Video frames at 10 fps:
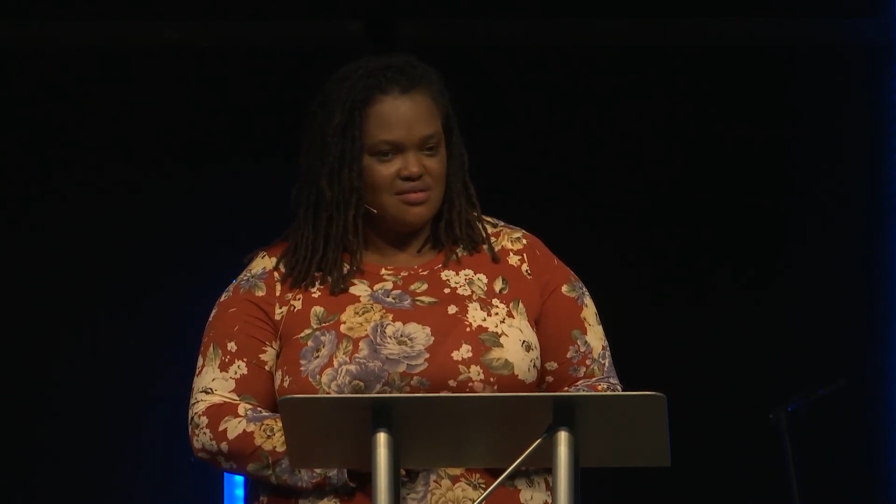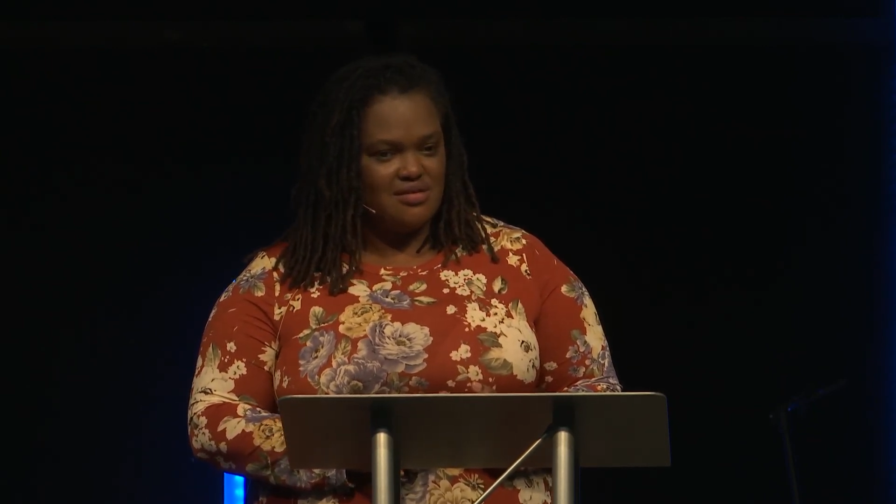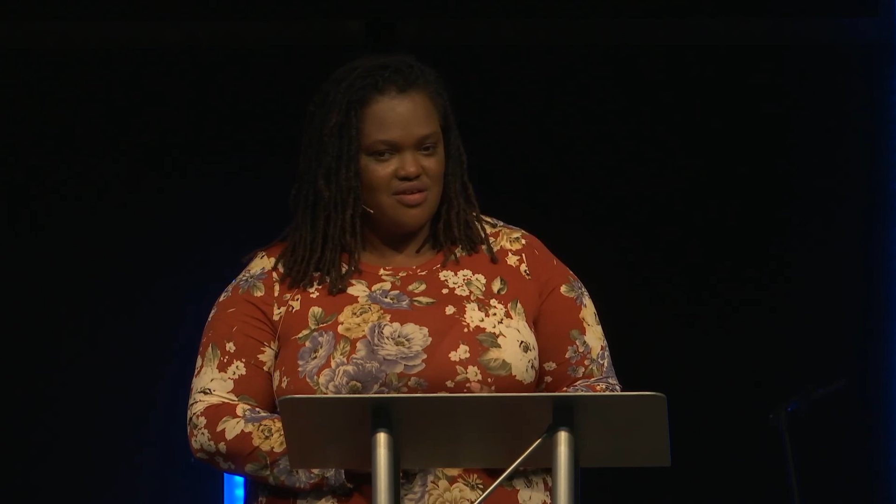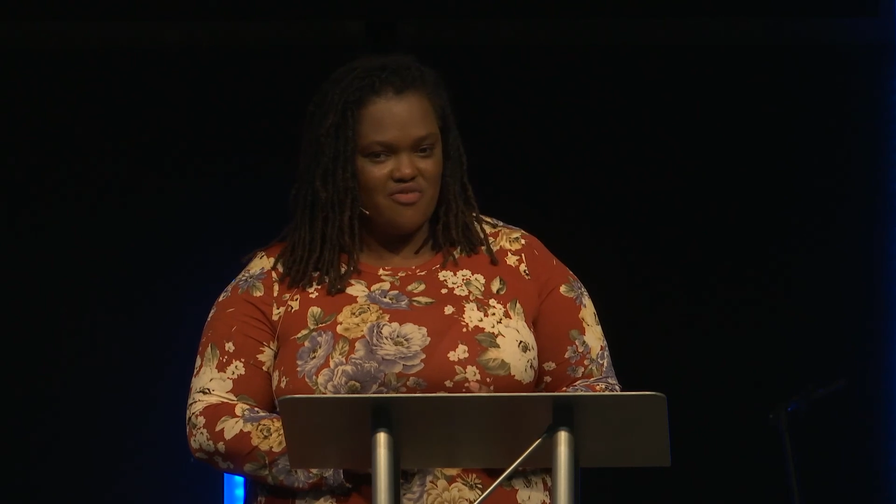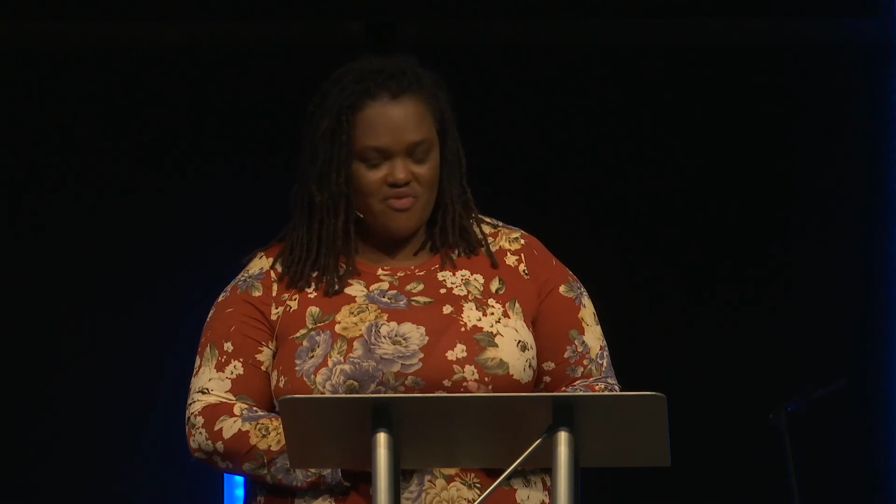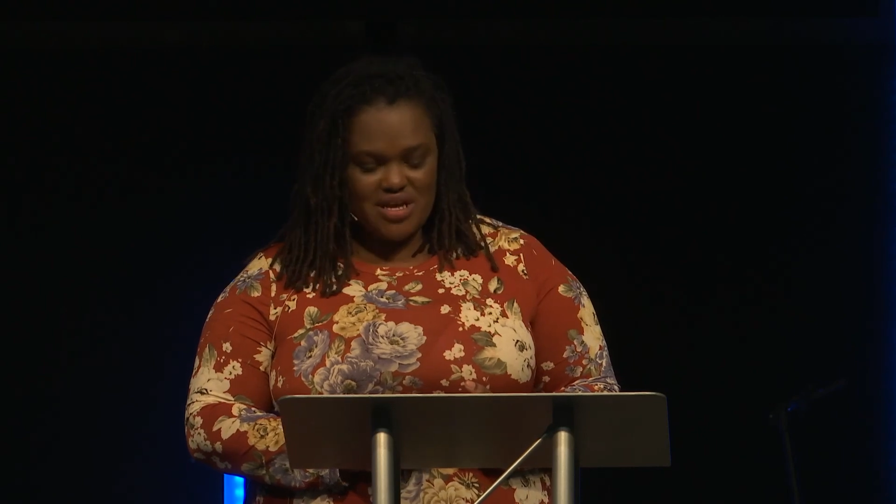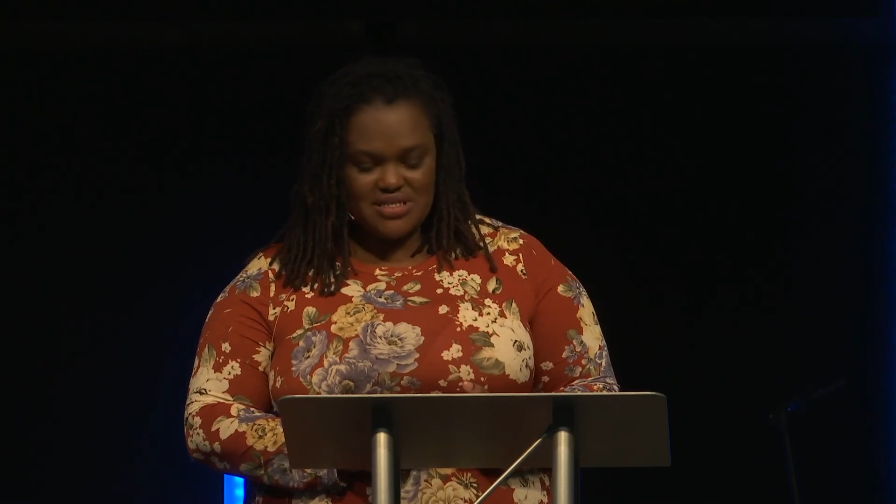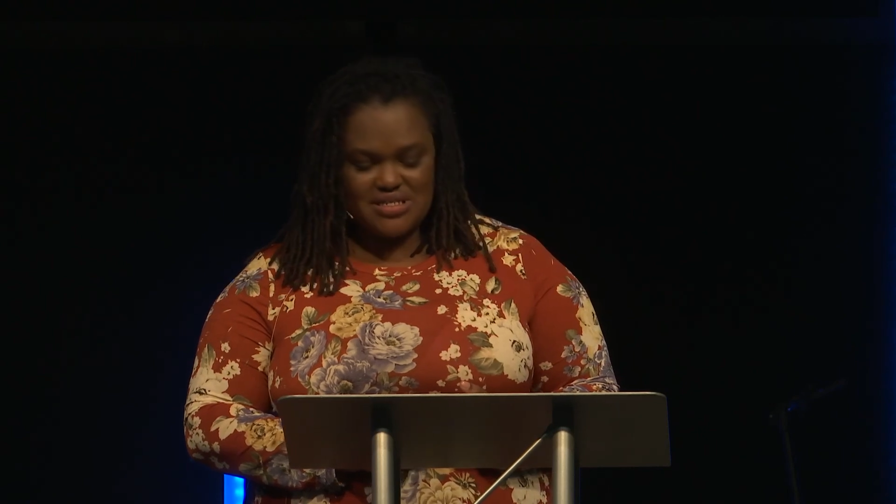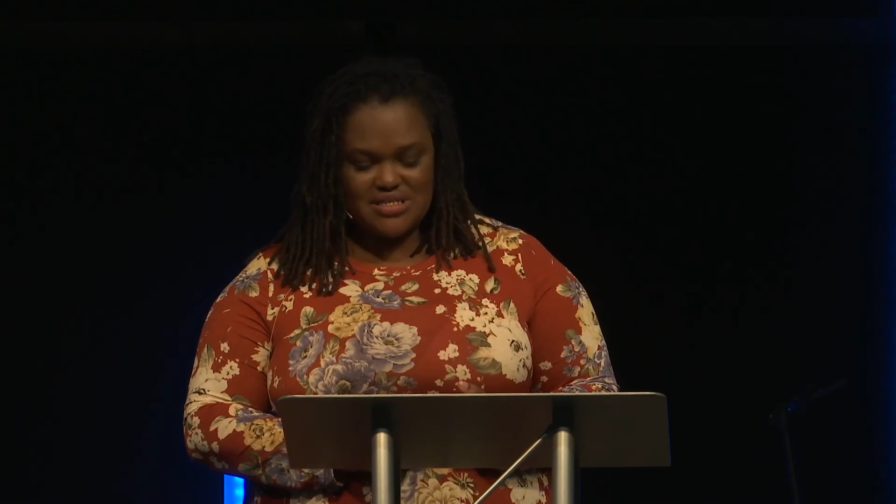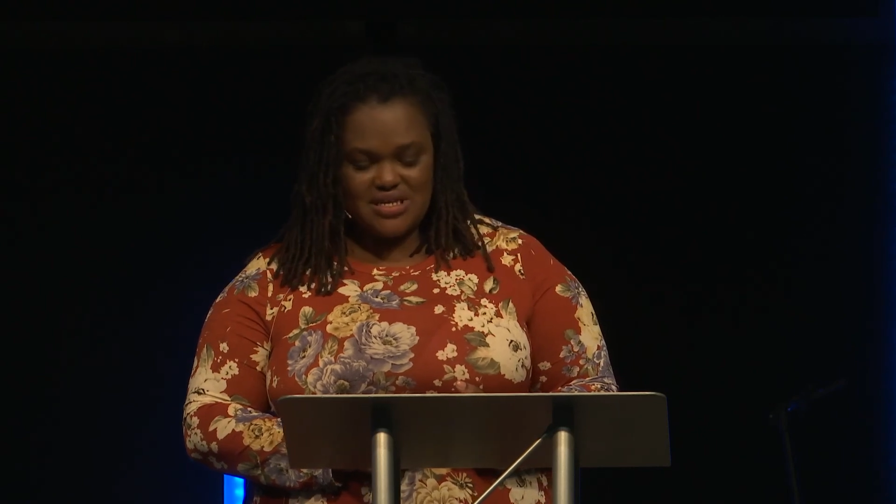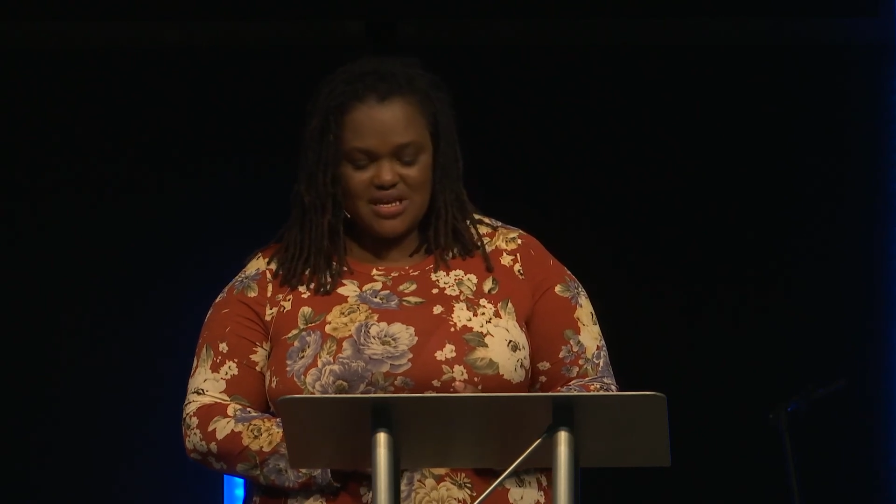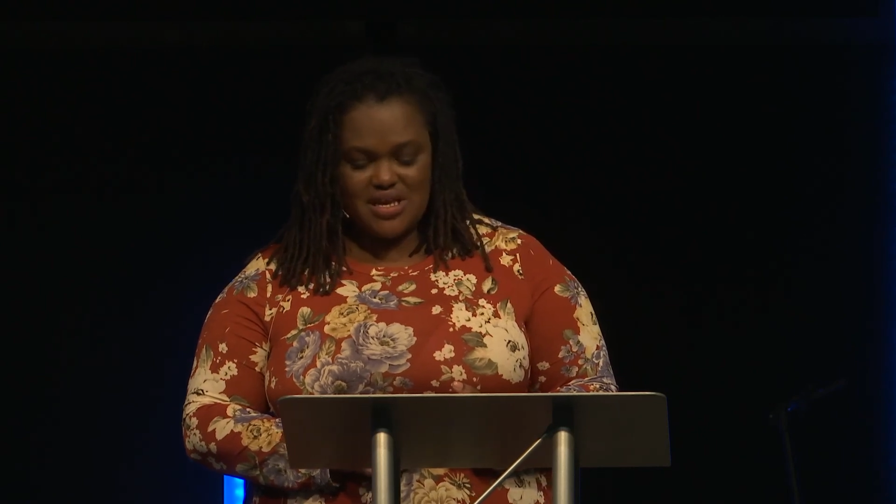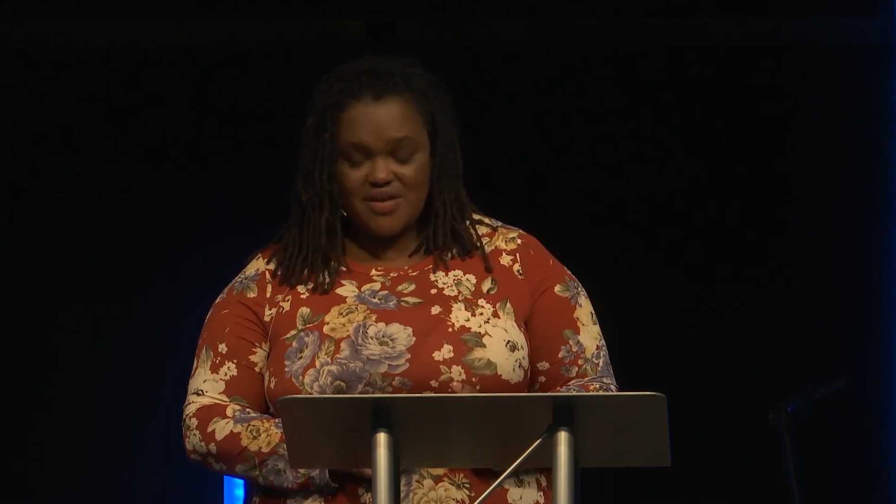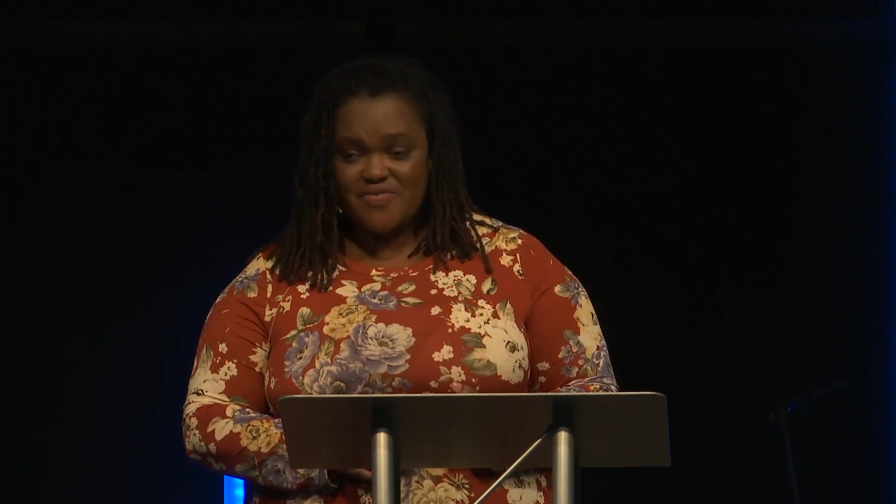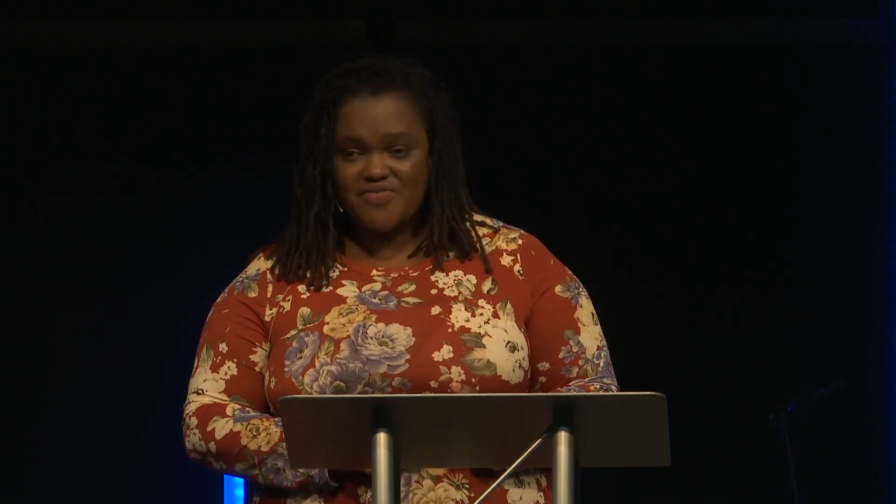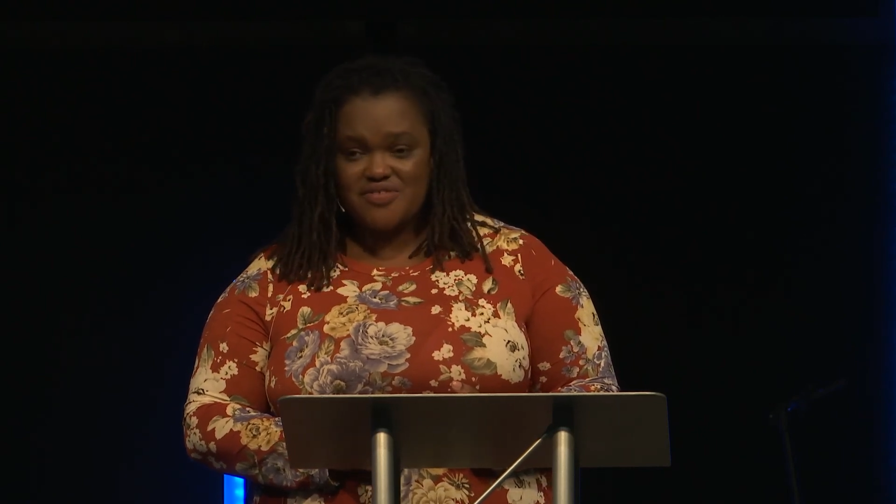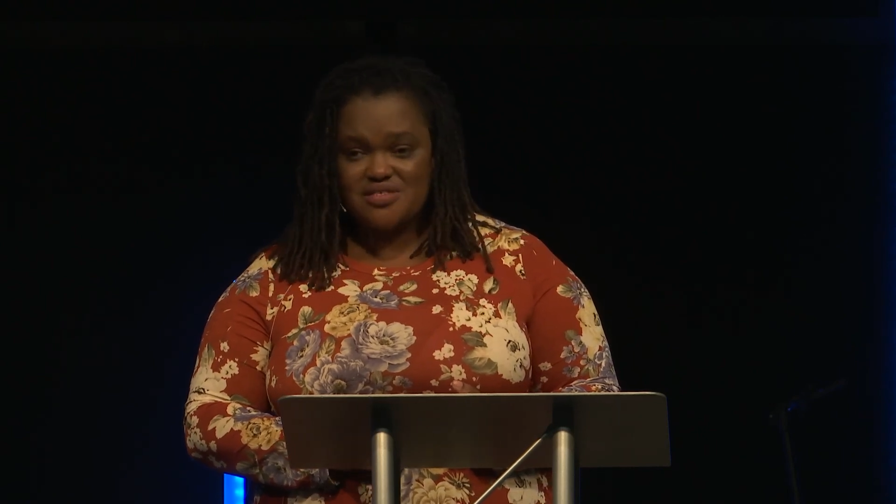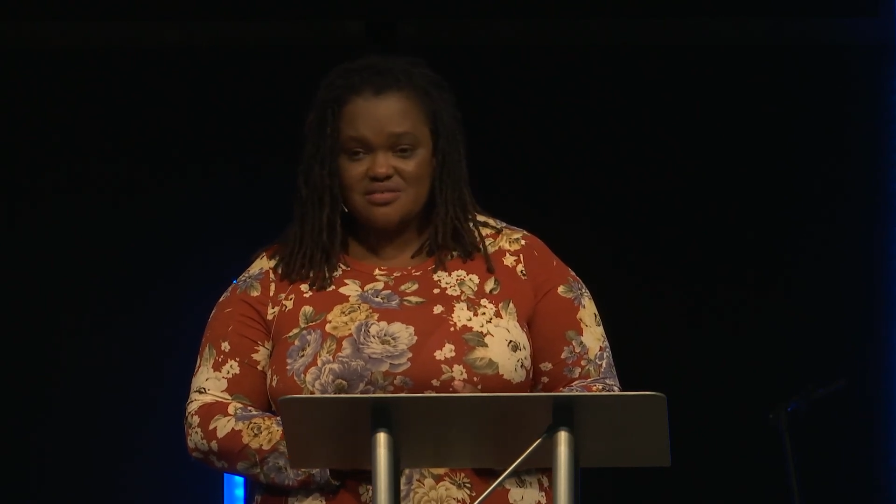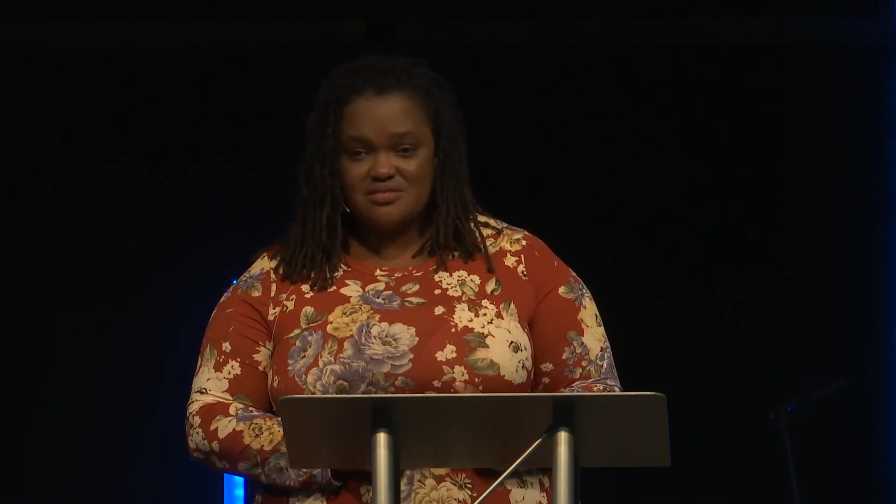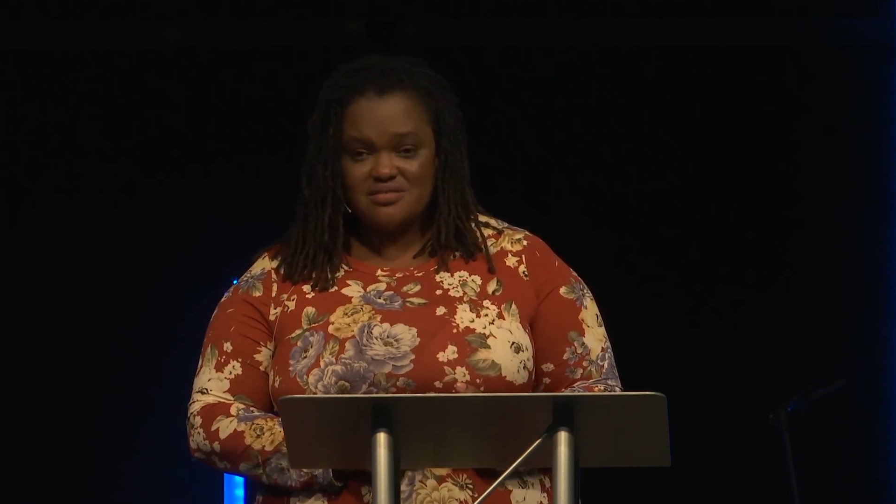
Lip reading: and rest is a gift.